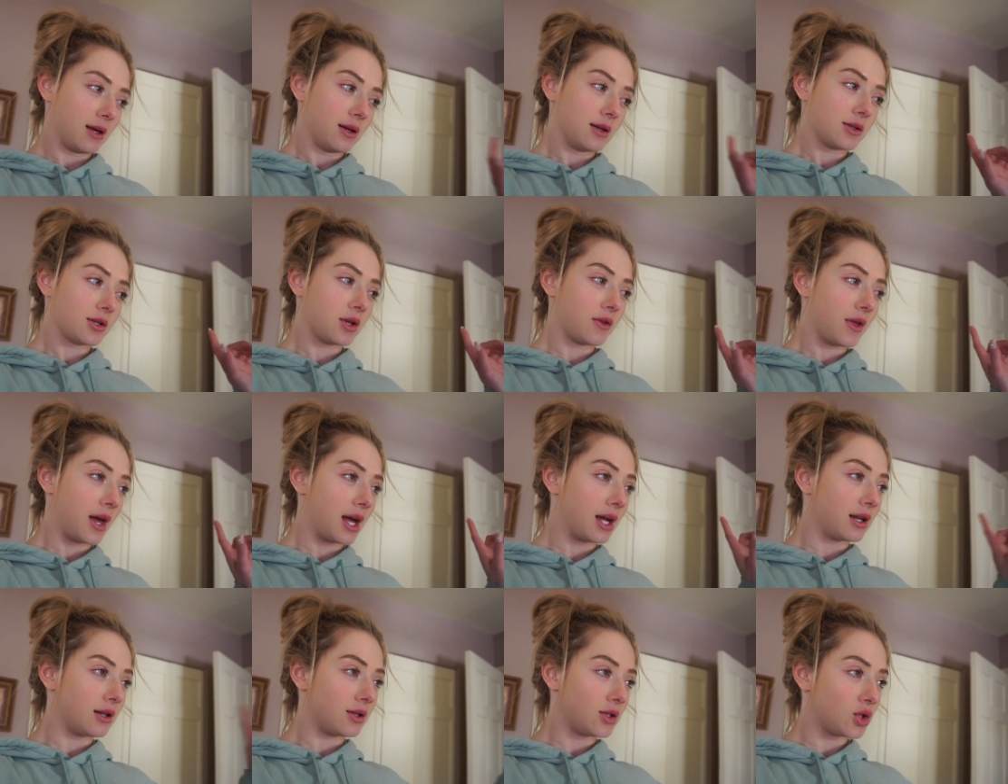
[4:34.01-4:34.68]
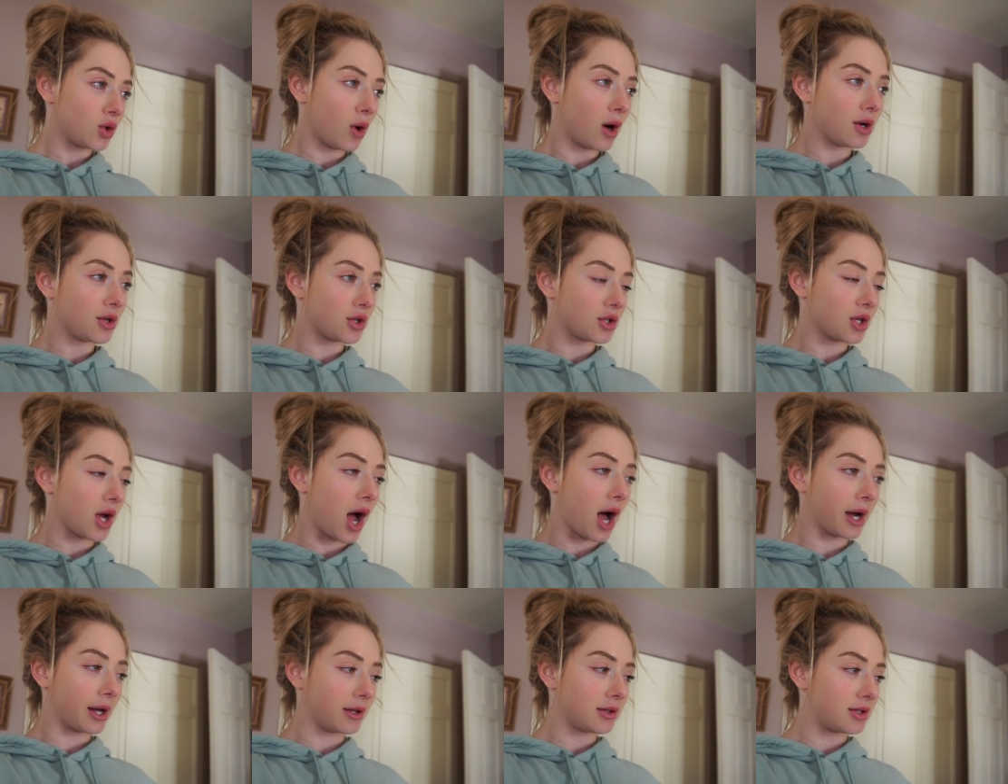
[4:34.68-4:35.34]
So then George is
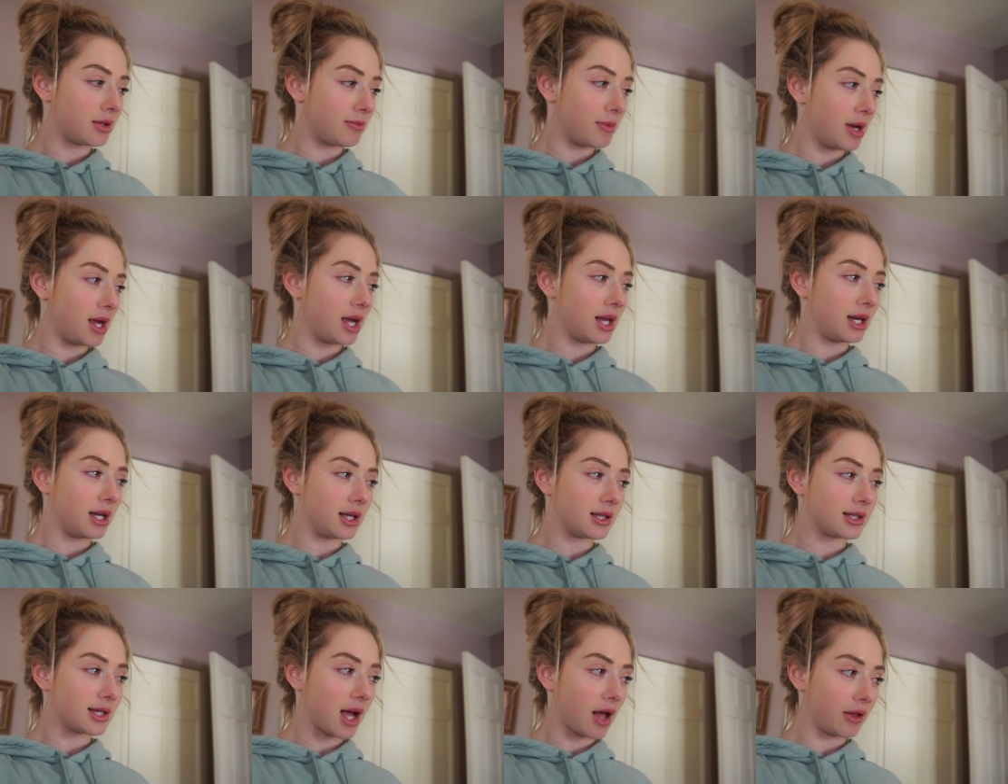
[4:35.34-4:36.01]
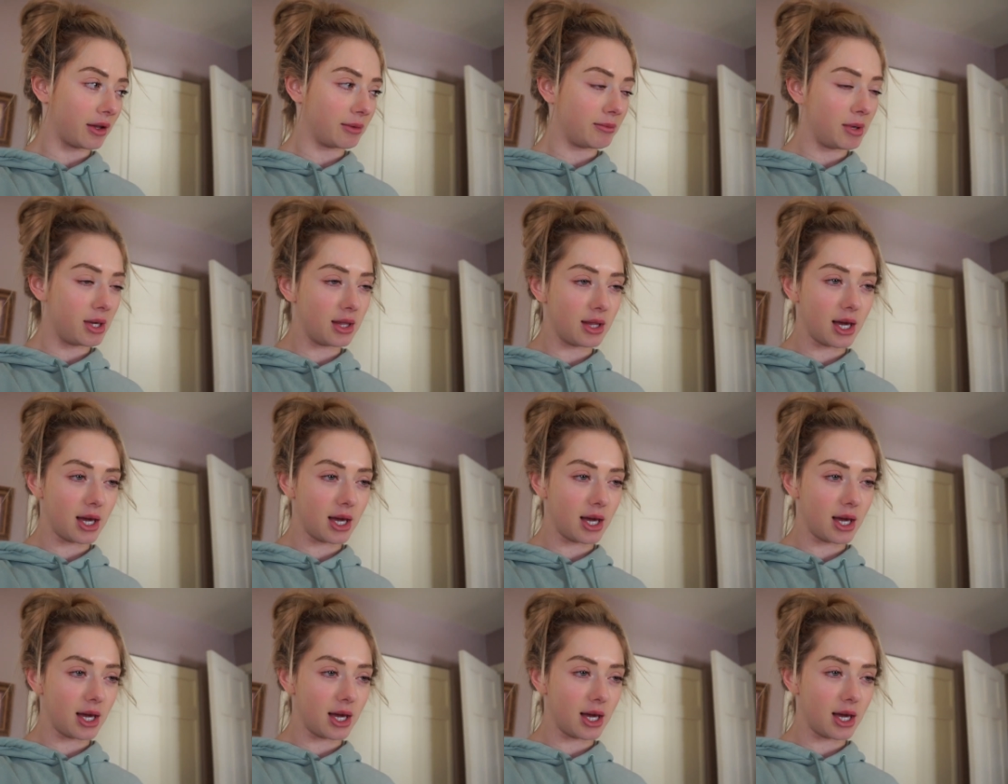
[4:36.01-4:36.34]
talking to me and he's telling me